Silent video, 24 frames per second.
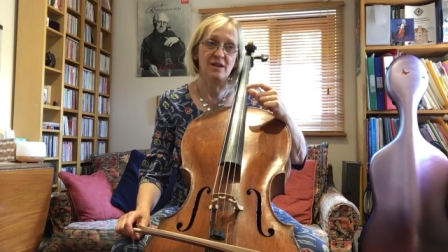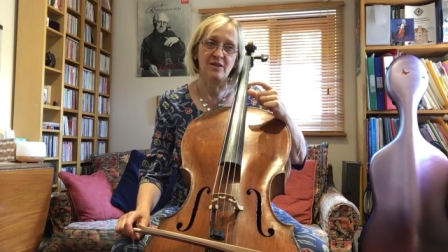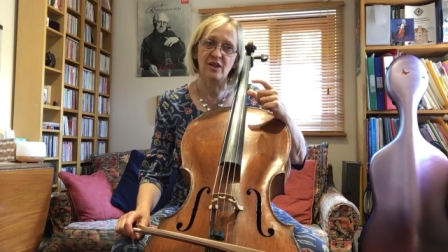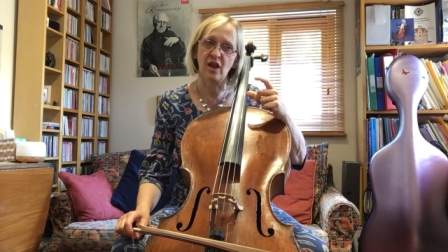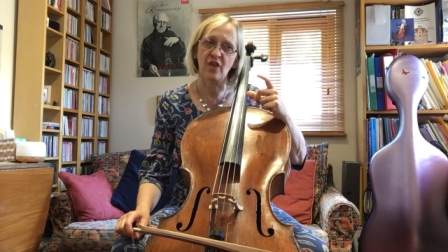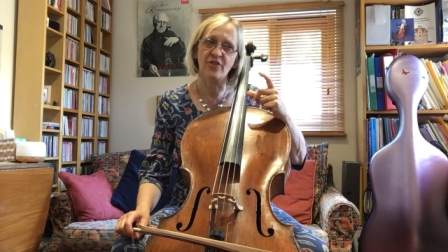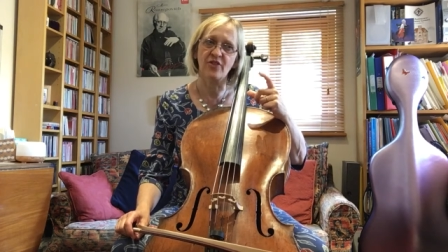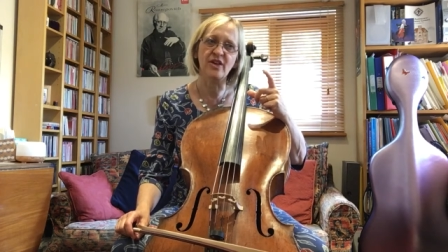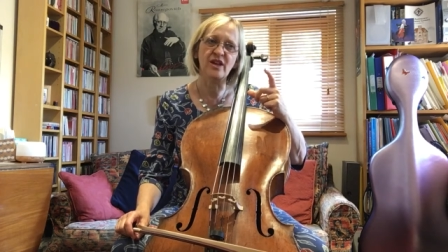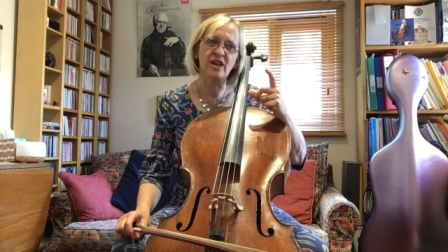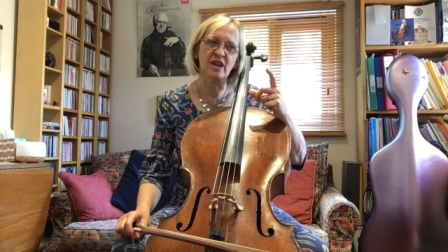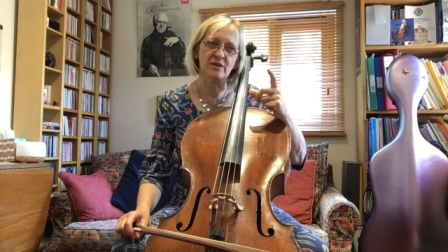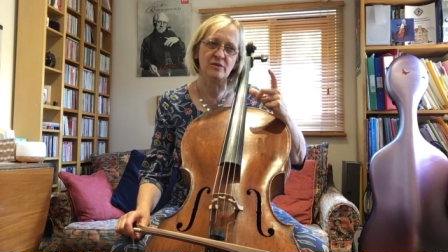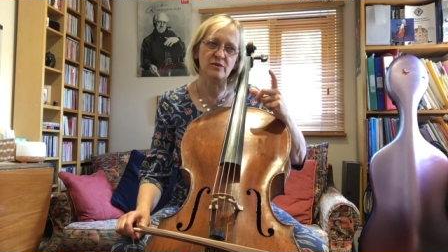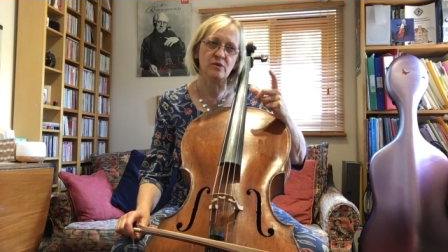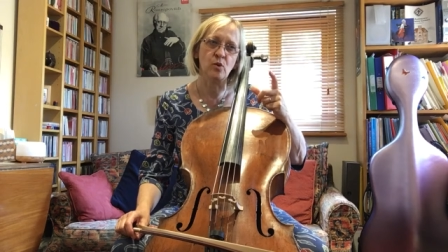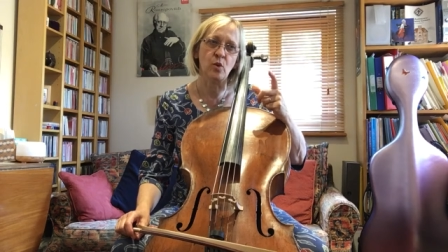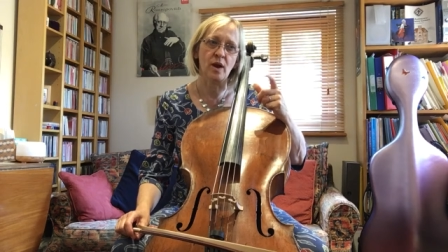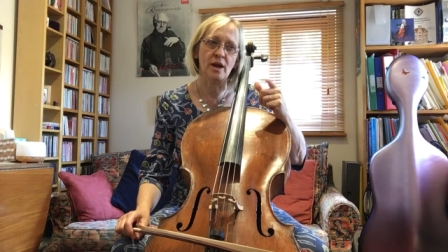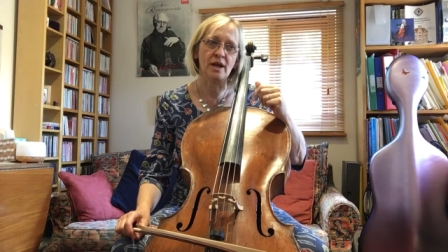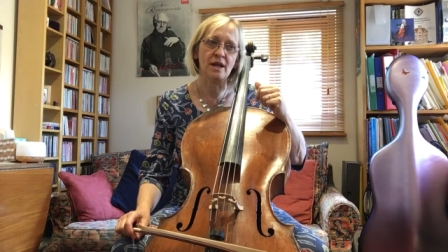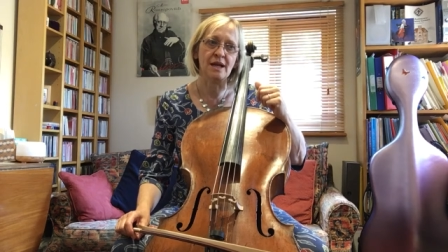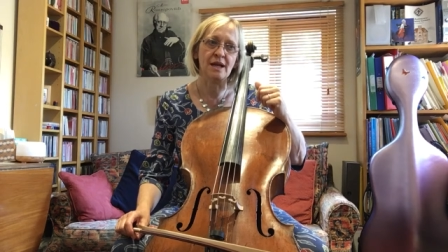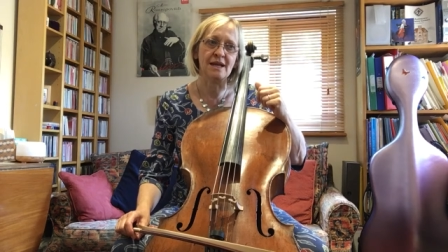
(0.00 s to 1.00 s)
I think it
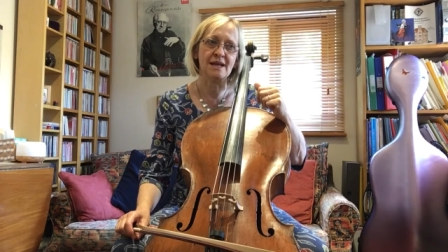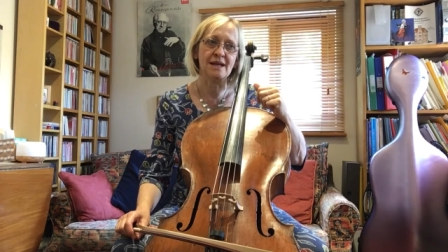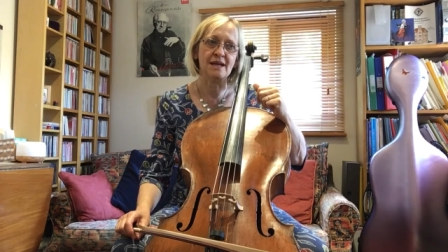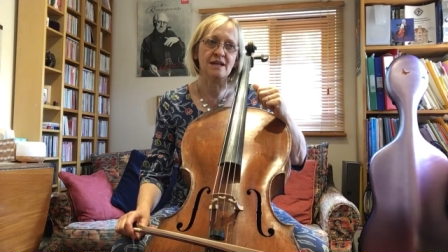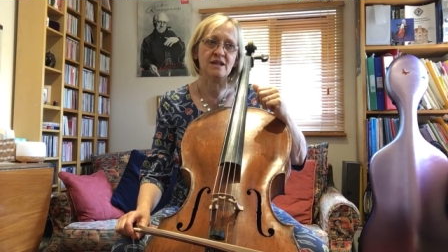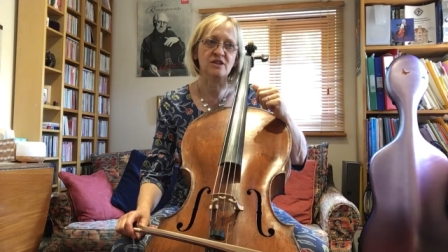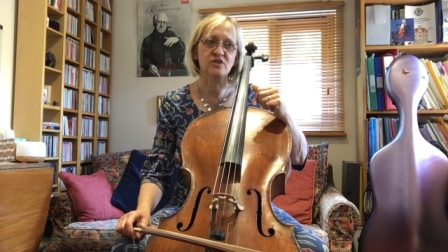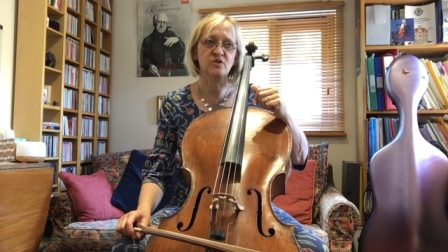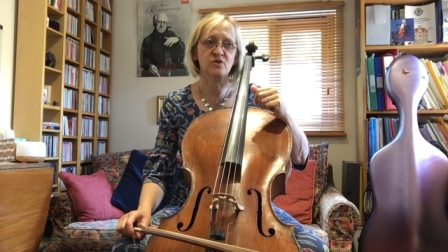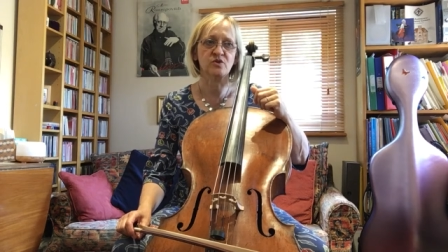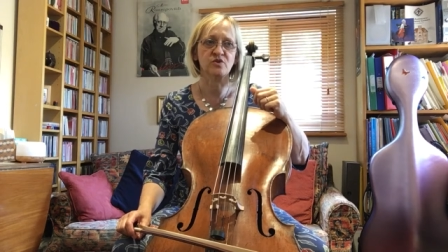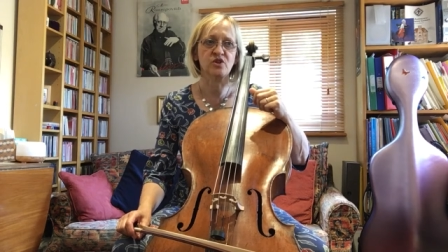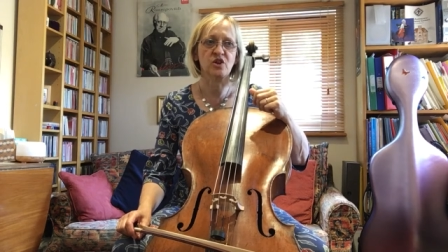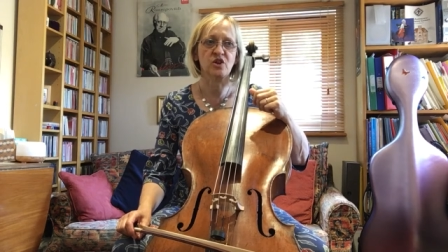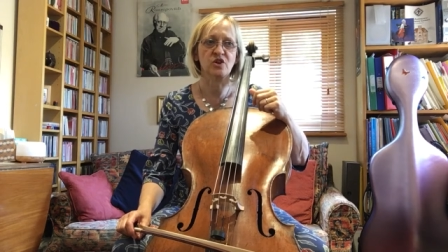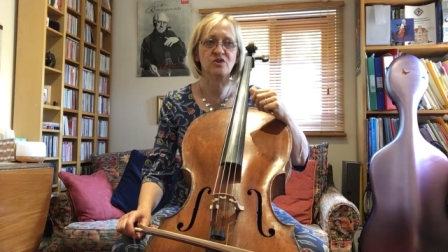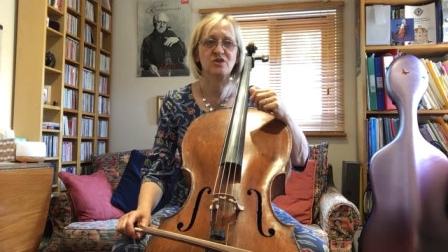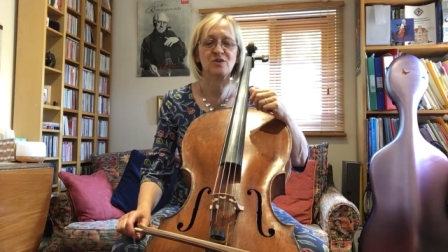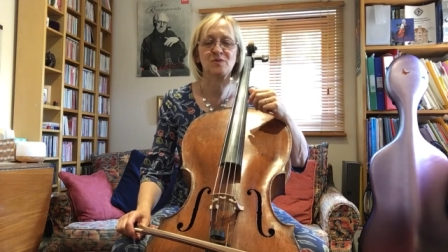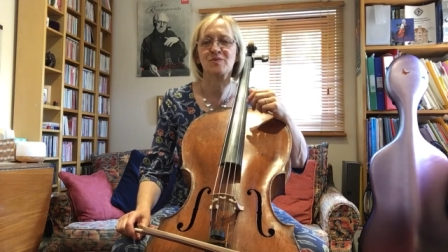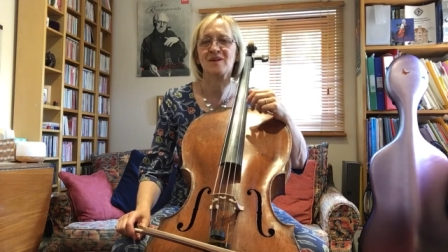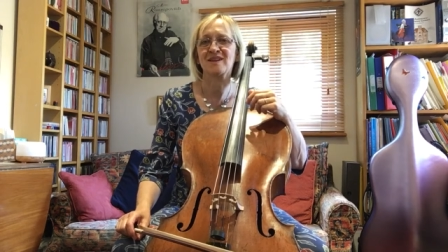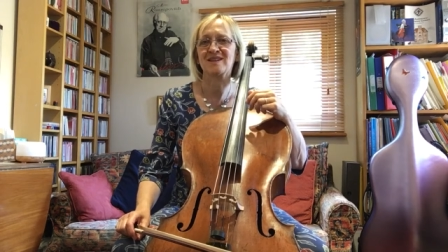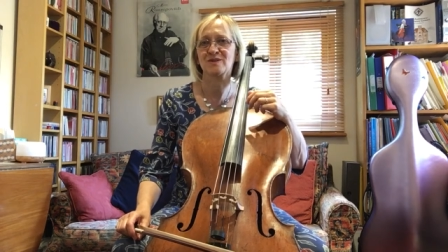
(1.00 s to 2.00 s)
quite clearly sort of shows you
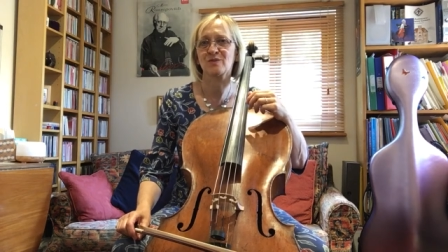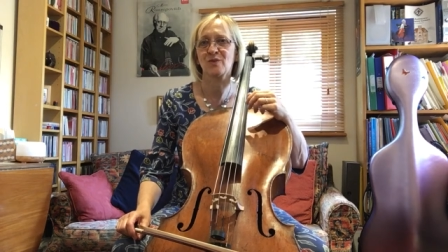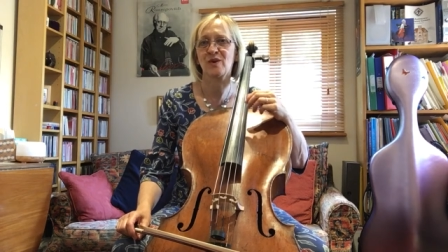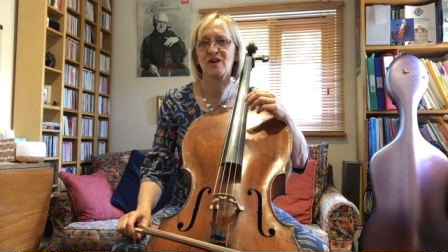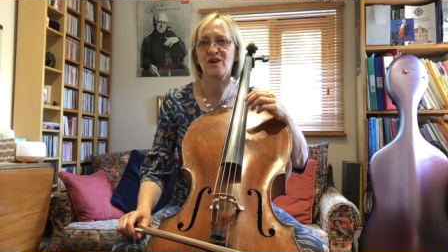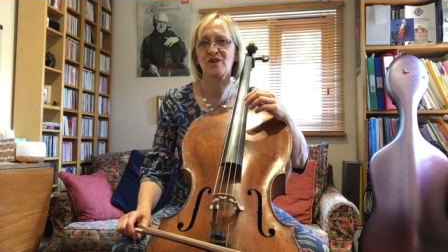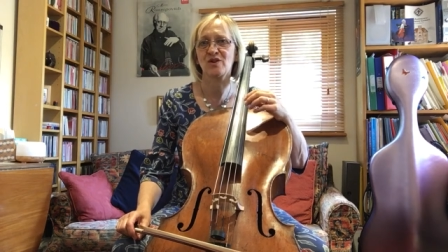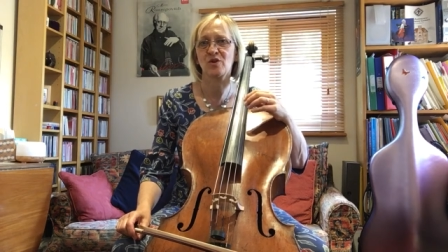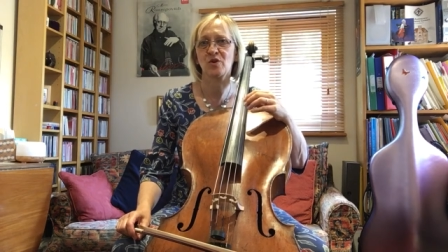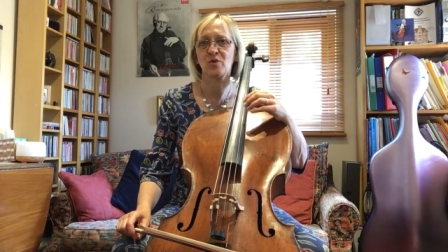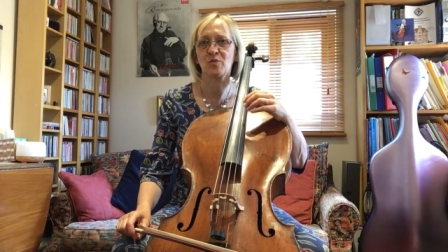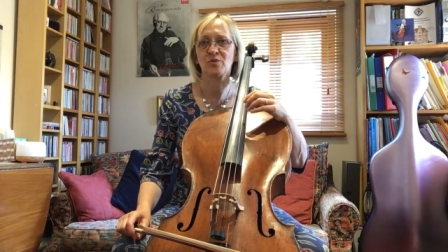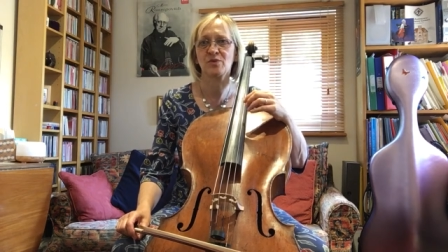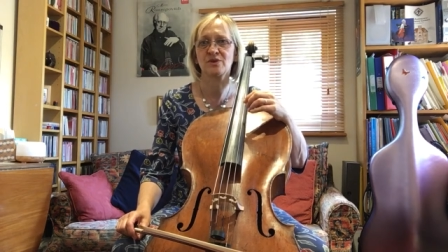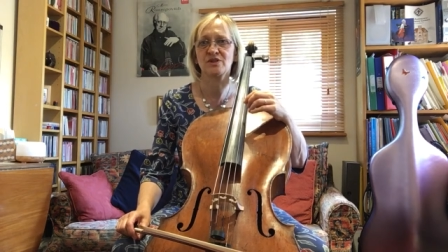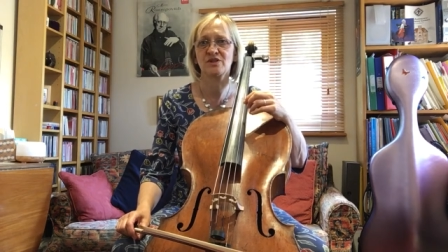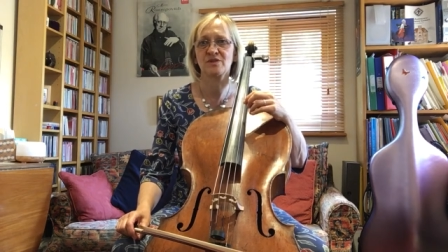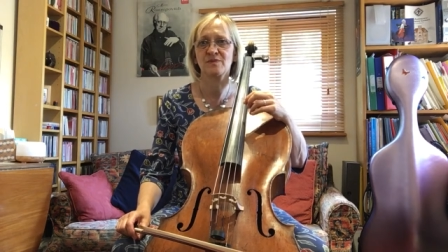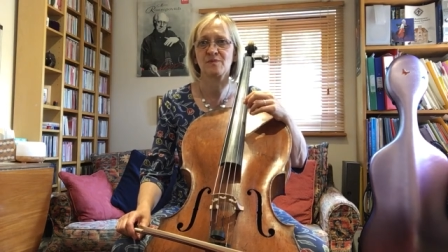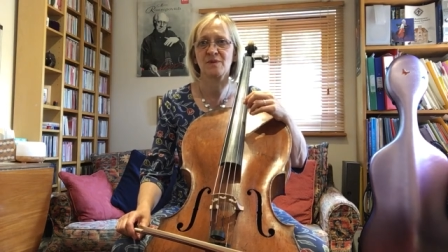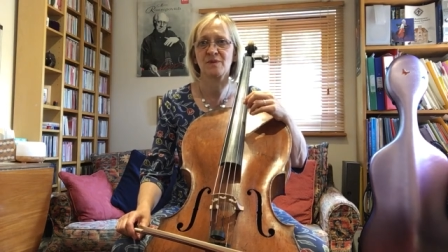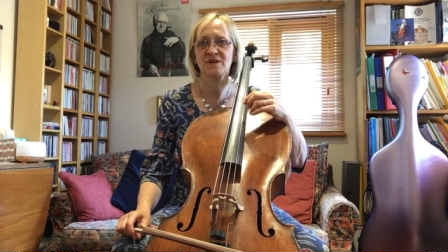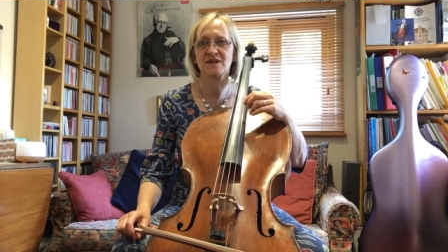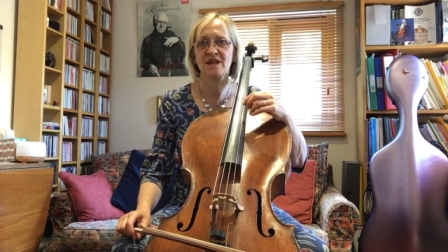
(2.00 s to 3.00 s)
places where you could
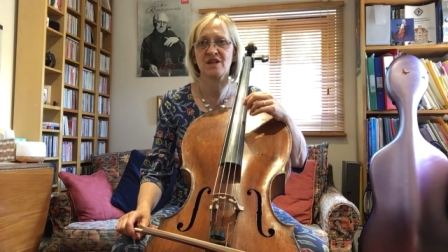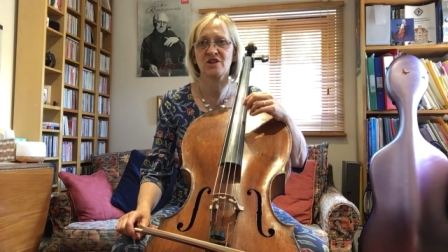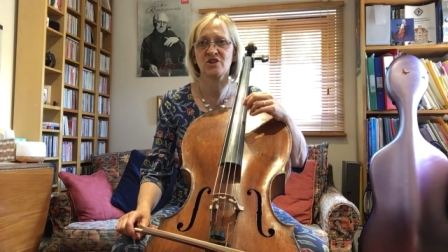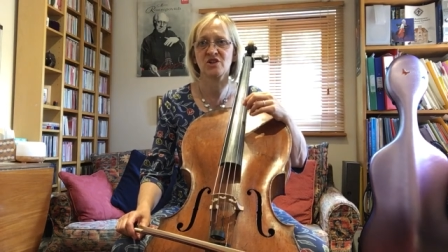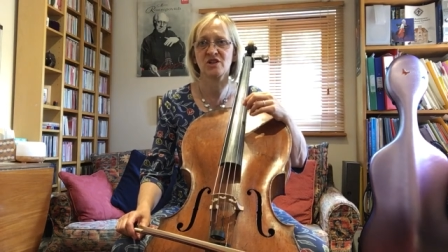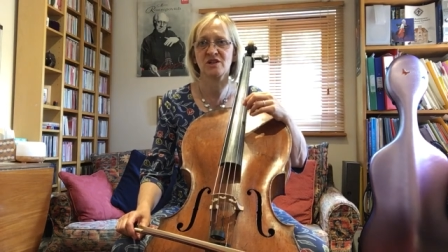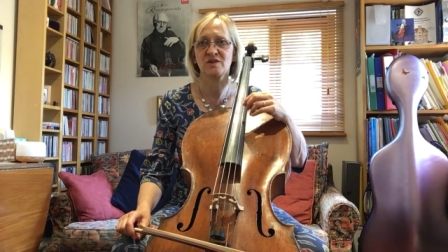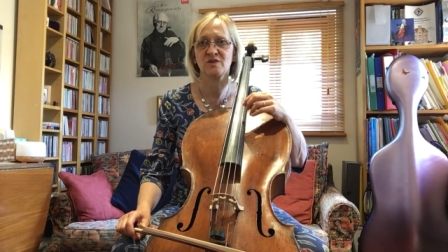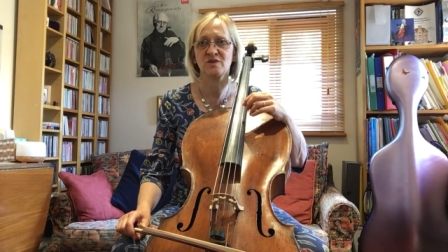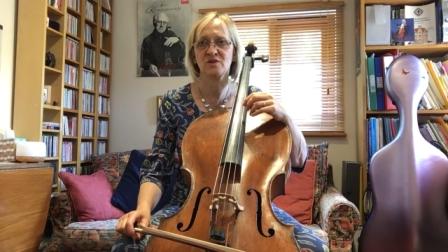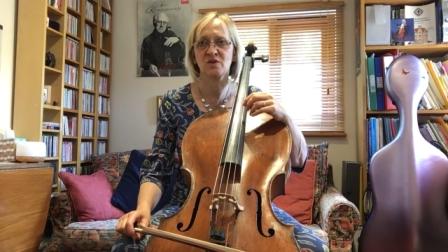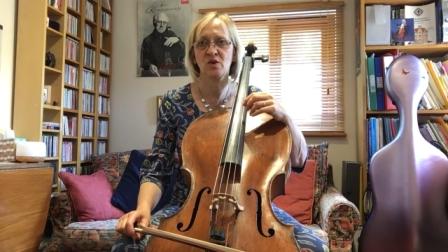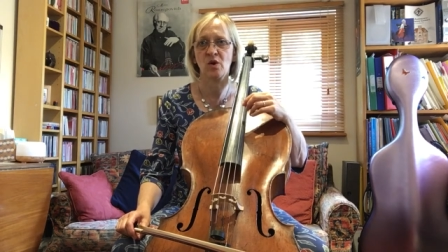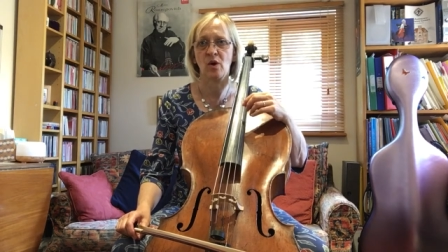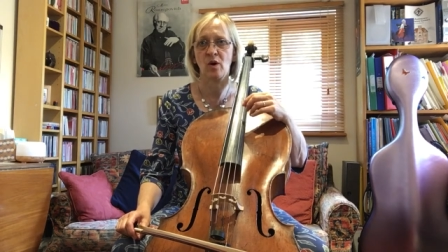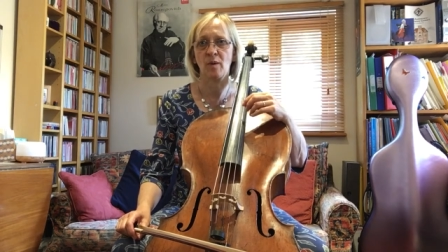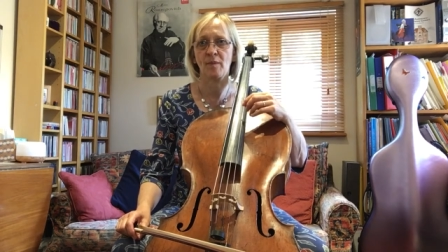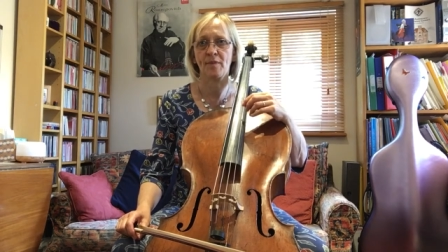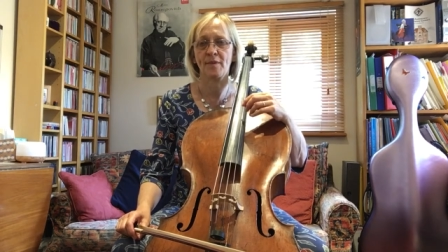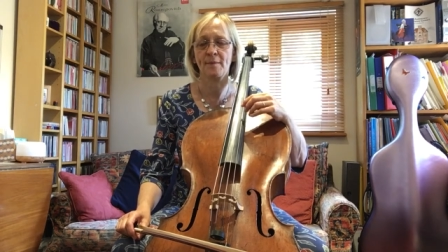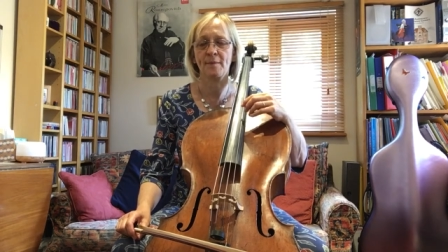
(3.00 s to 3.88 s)
potentially stop.